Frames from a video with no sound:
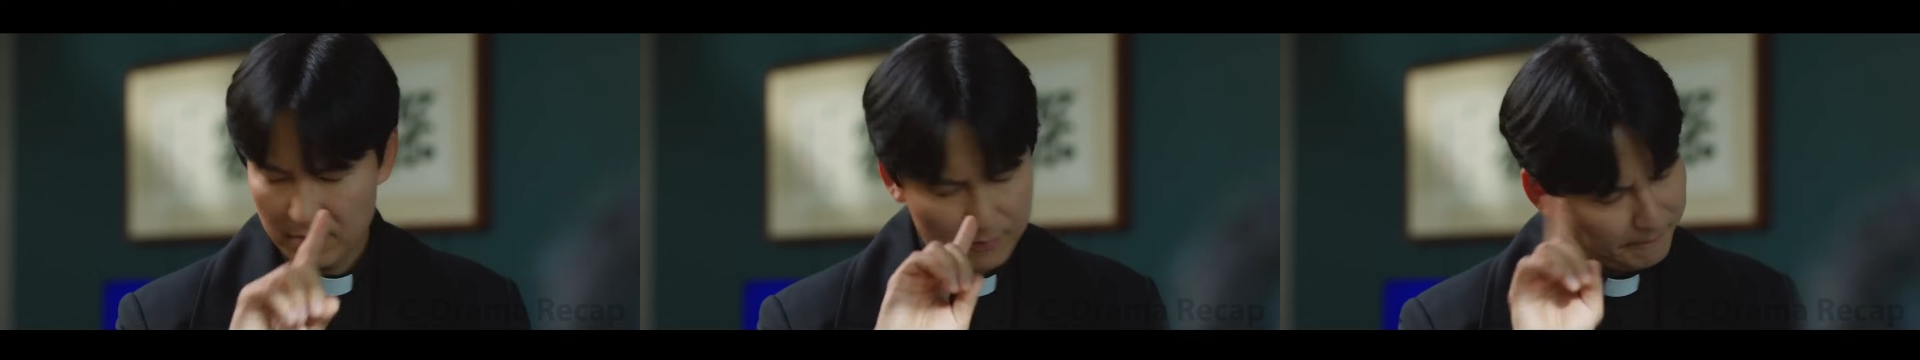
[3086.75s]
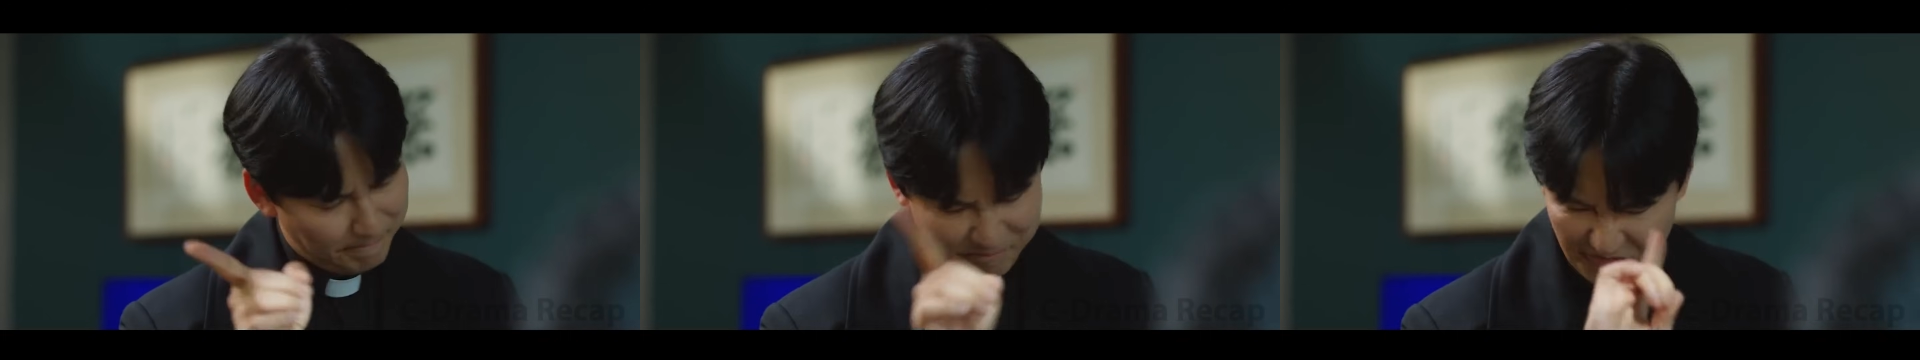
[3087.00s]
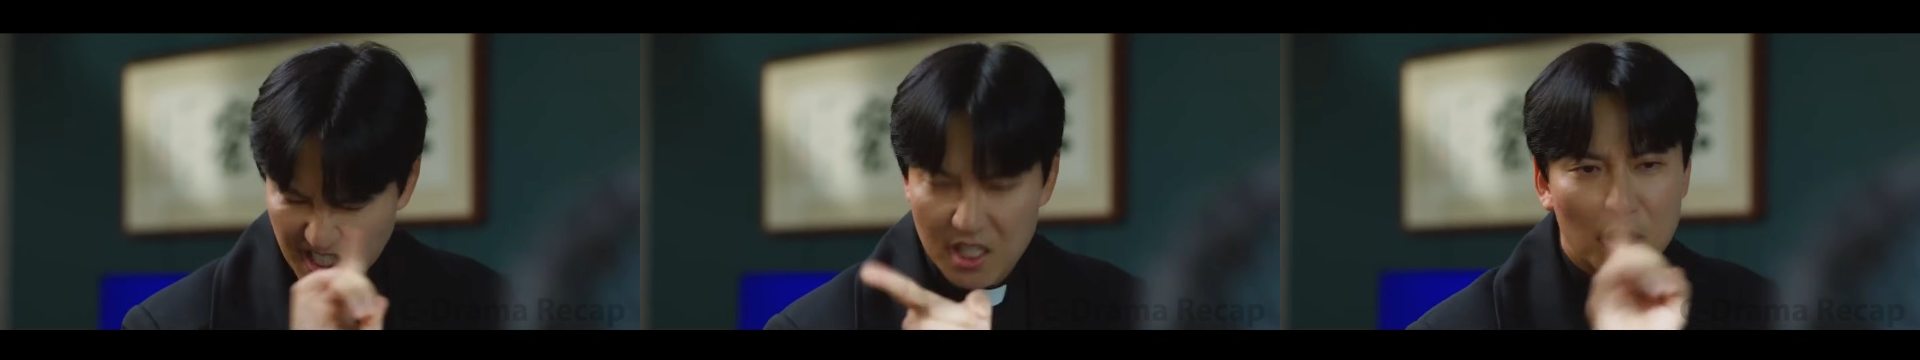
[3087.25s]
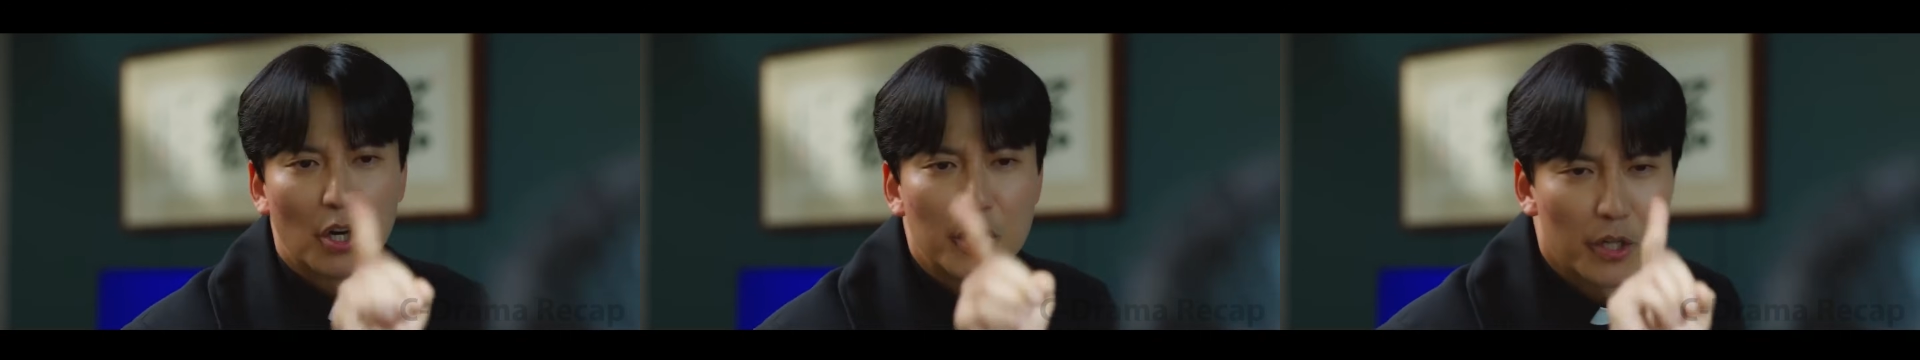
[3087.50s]
Hae-il hopes
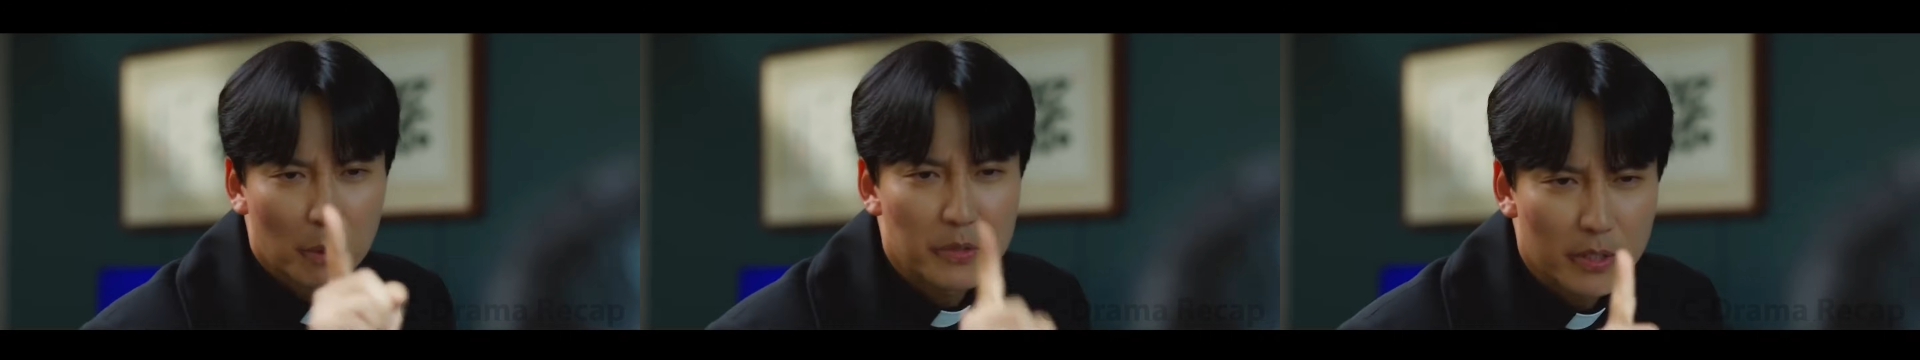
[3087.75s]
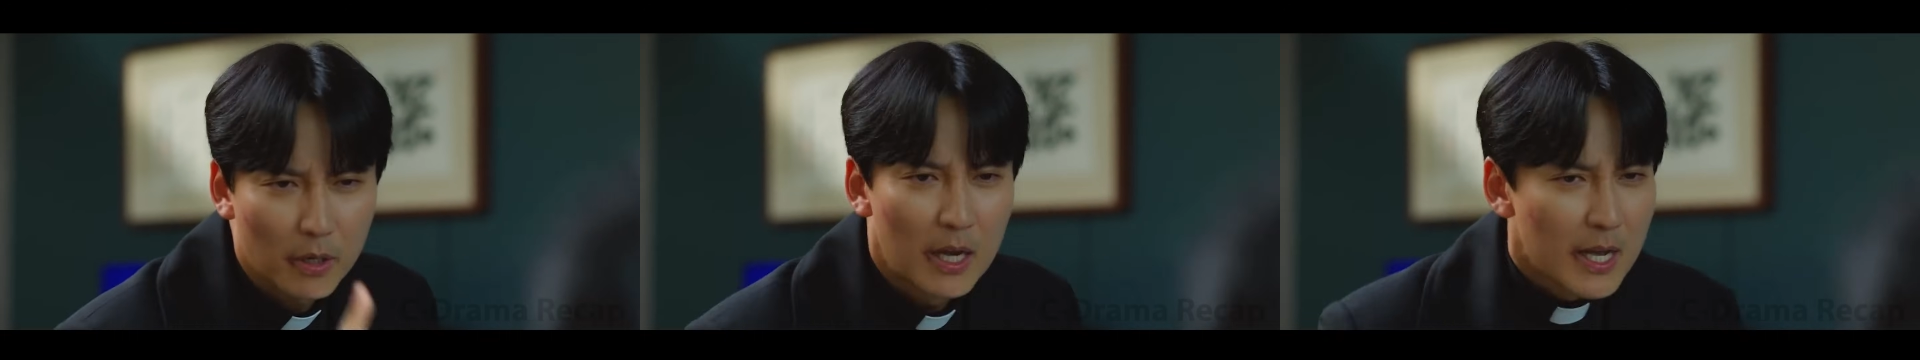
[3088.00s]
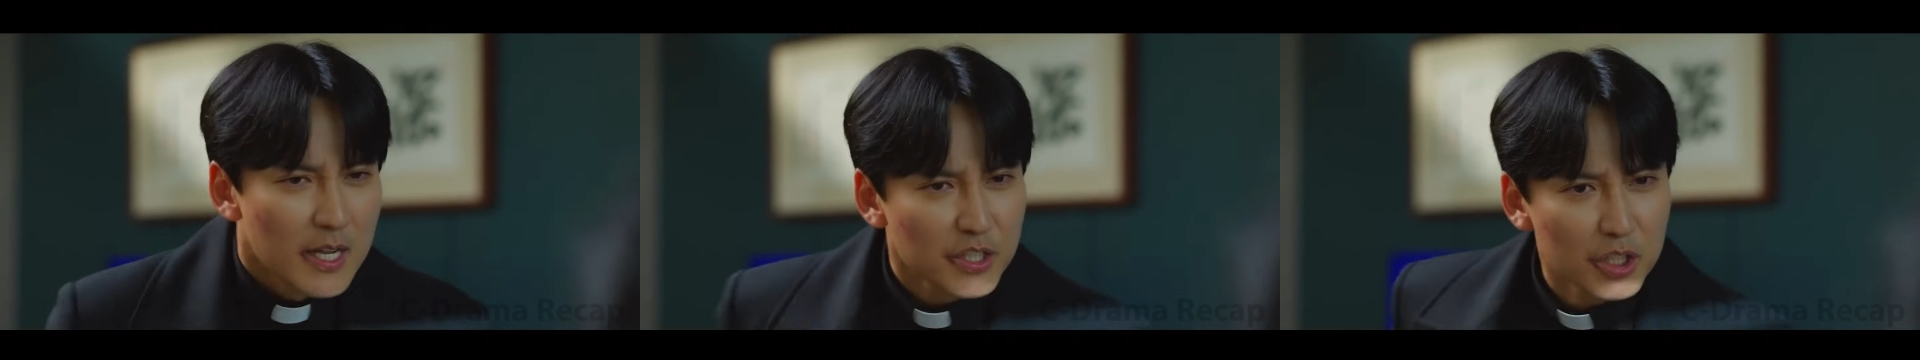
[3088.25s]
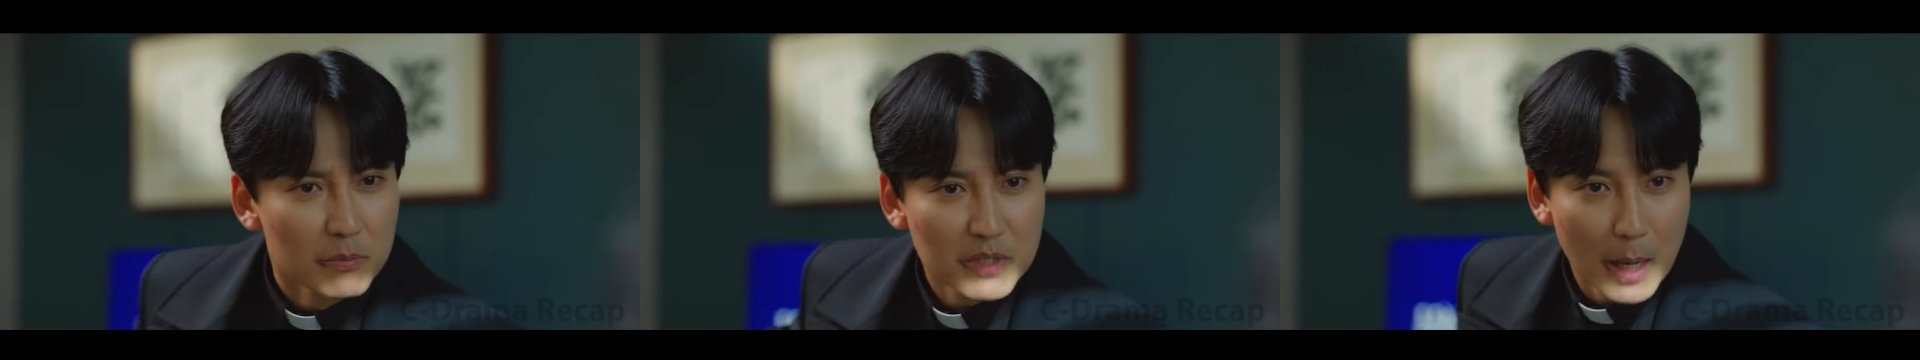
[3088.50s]
she'll dismantle the
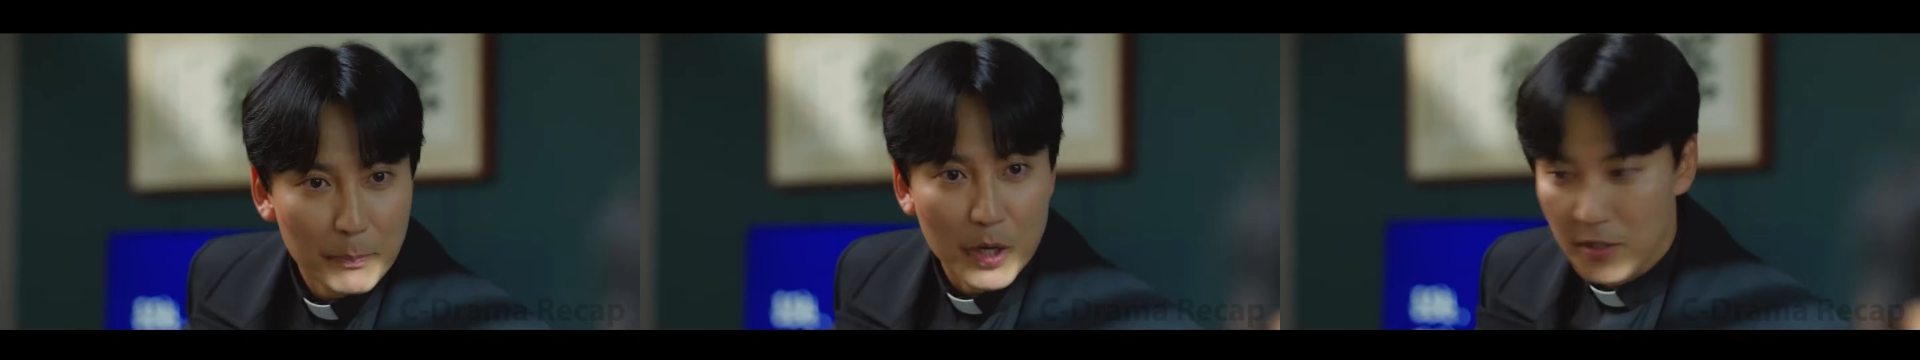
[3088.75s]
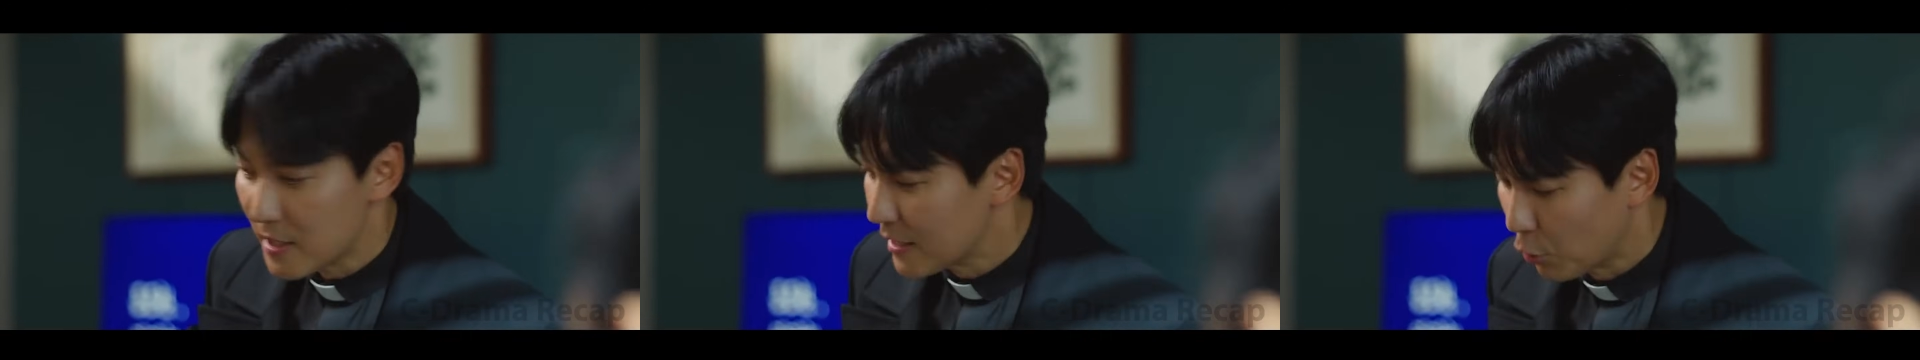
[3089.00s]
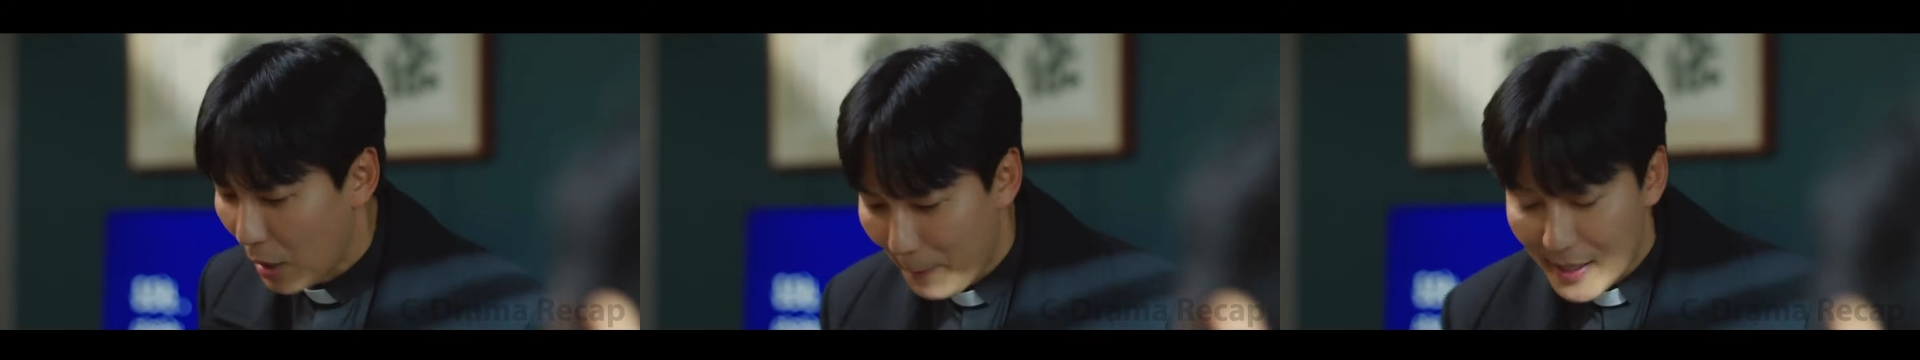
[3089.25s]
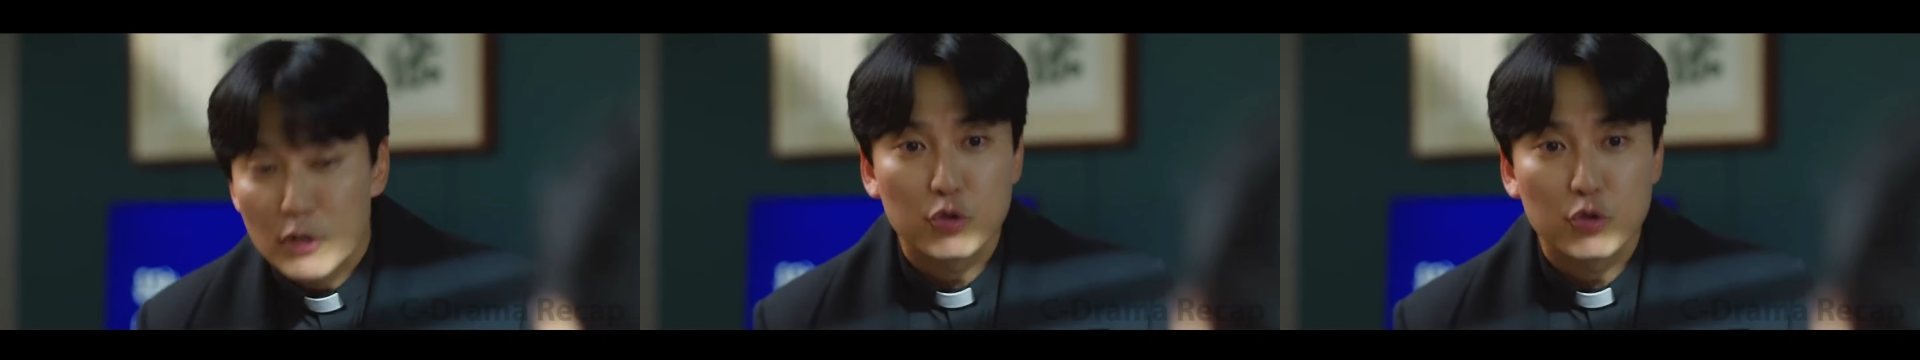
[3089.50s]
entire organization,